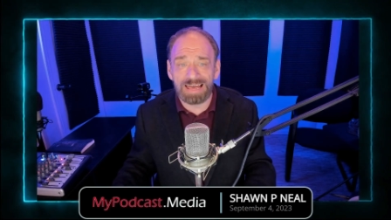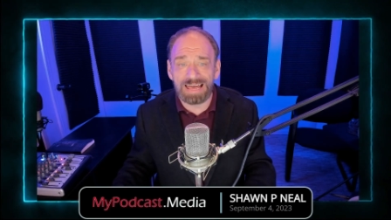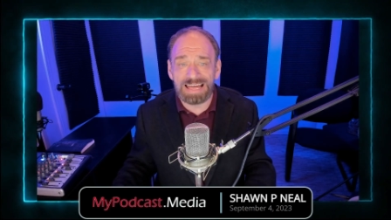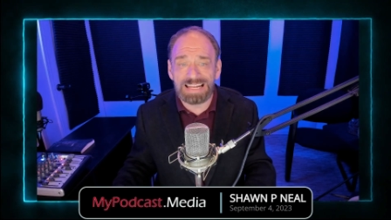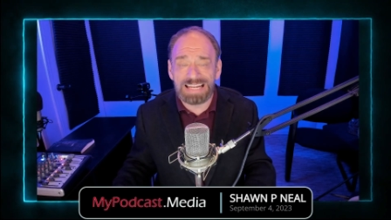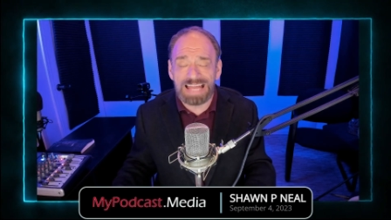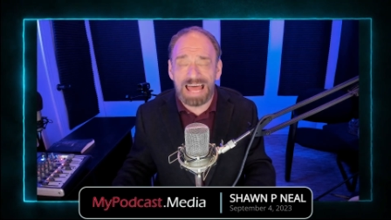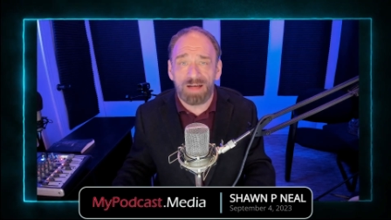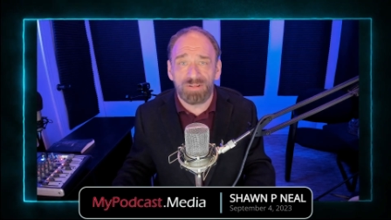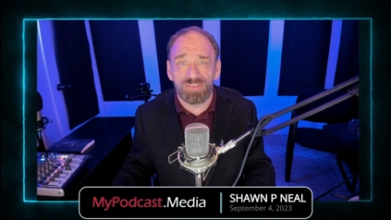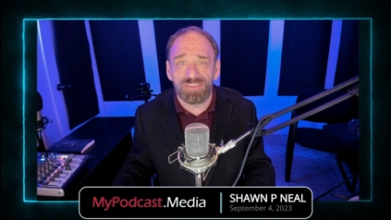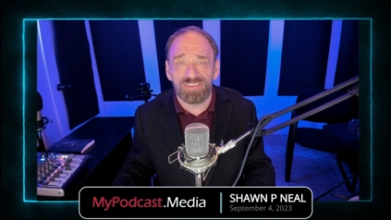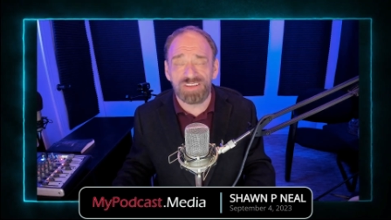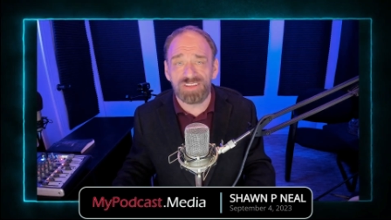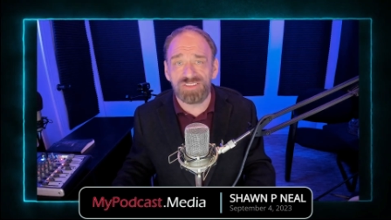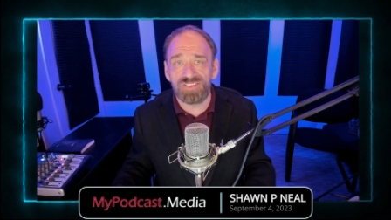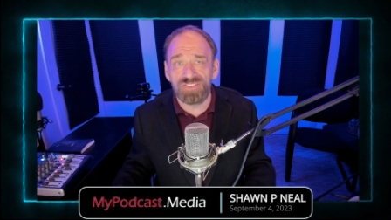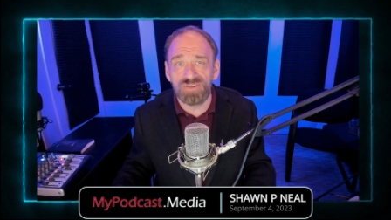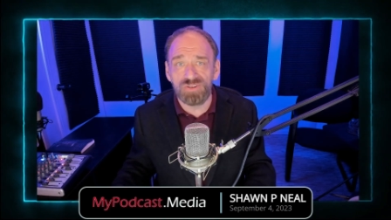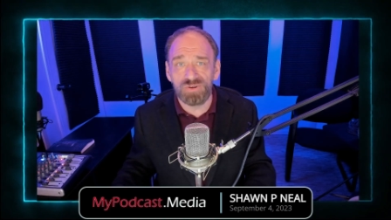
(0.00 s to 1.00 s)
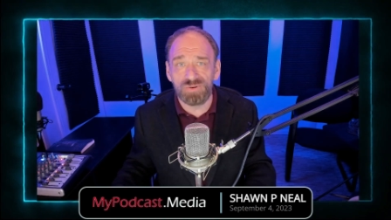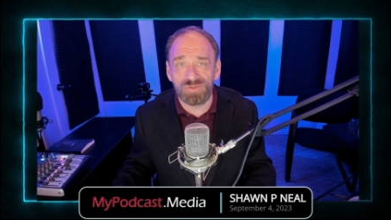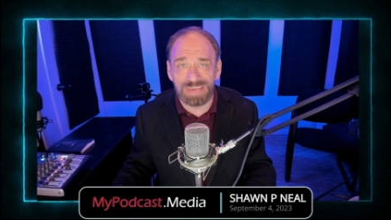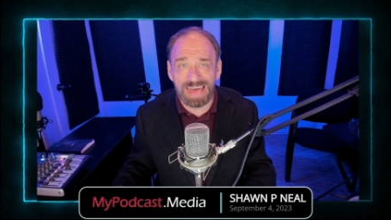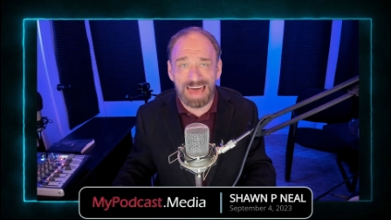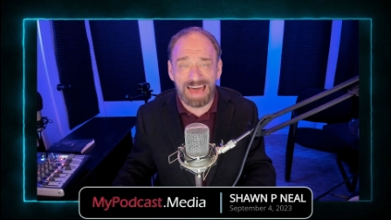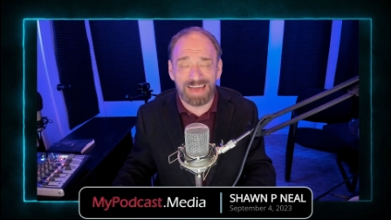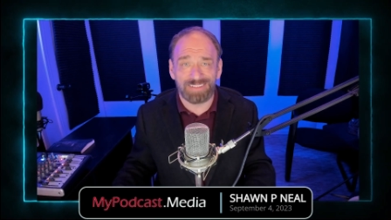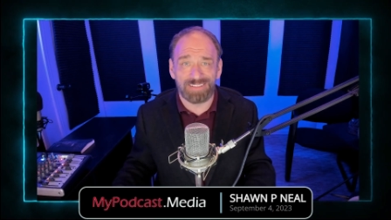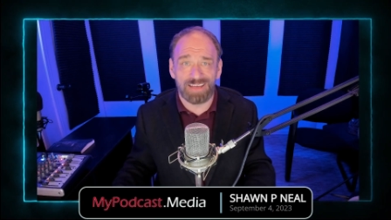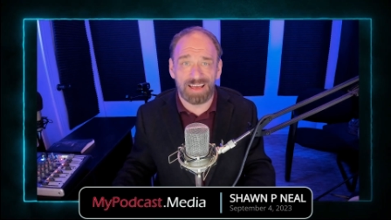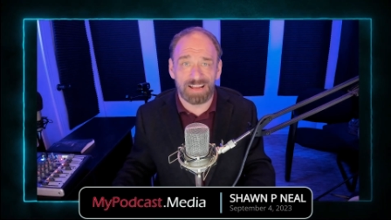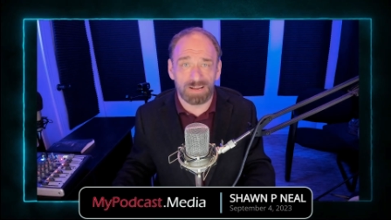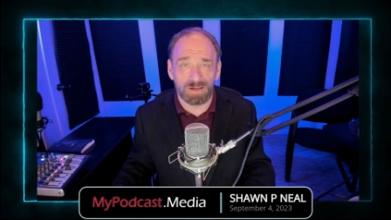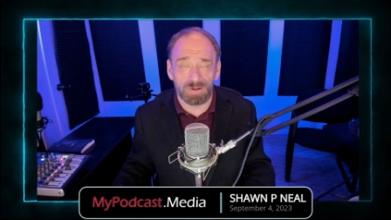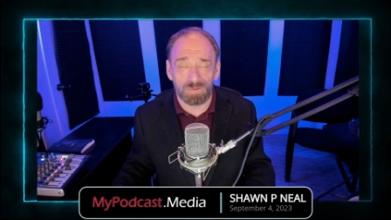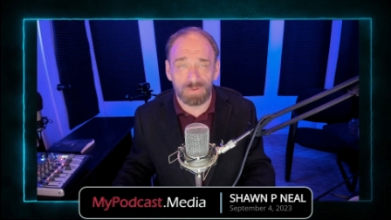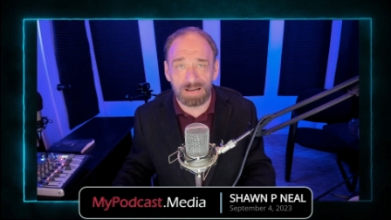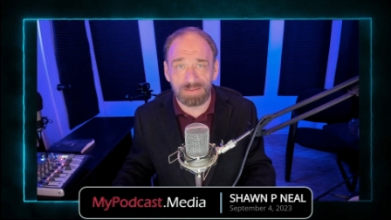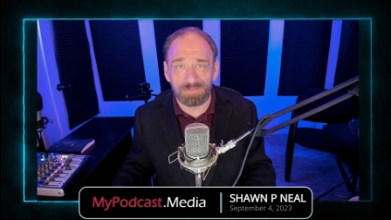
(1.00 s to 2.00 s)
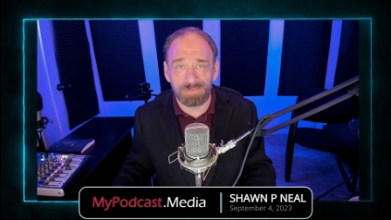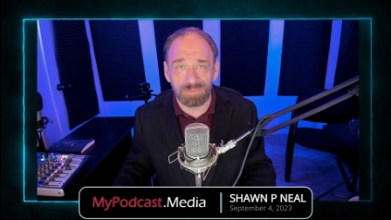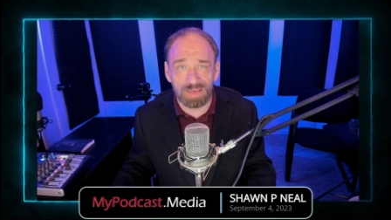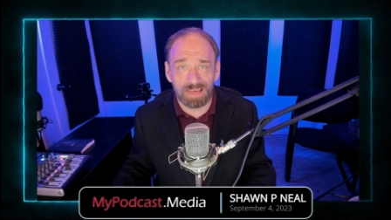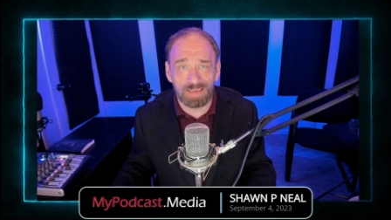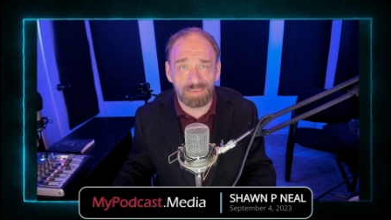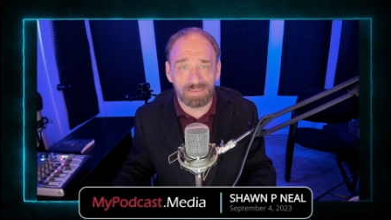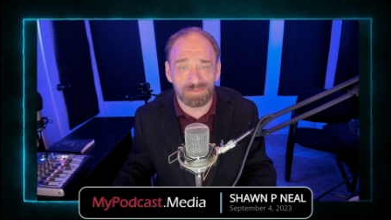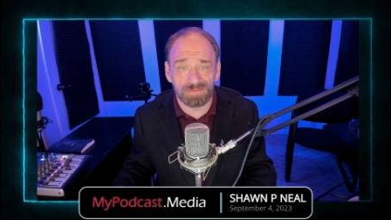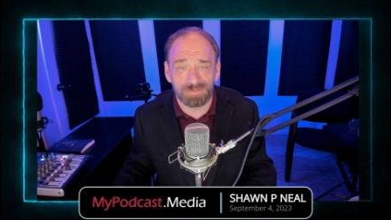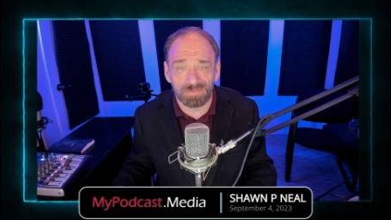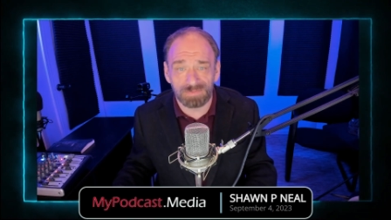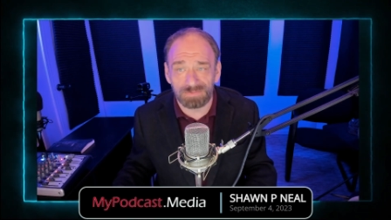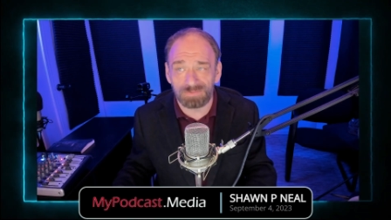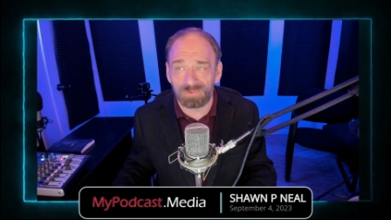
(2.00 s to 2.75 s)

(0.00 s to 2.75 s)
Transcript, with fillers: announced its new tagline. Are you ready for this?